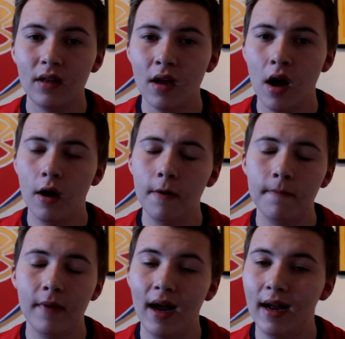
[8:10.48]

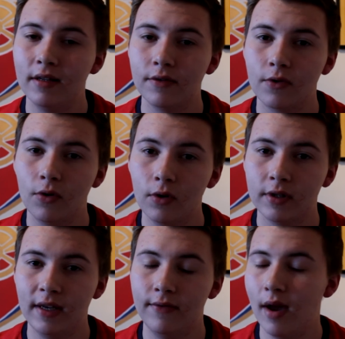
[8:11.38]
And of
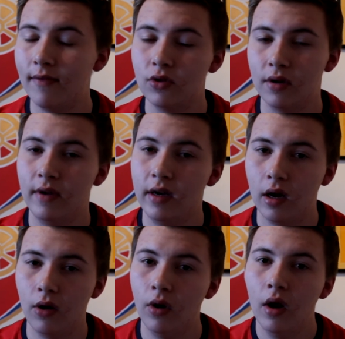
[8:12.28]
course, if you haven't enjoyed the
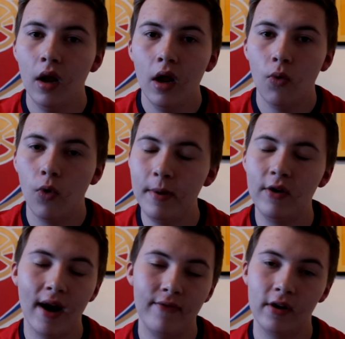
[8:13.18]
video, would be
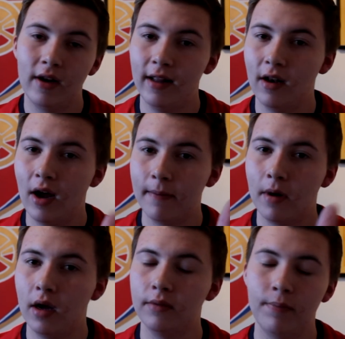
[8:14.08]
great if you could click the like button.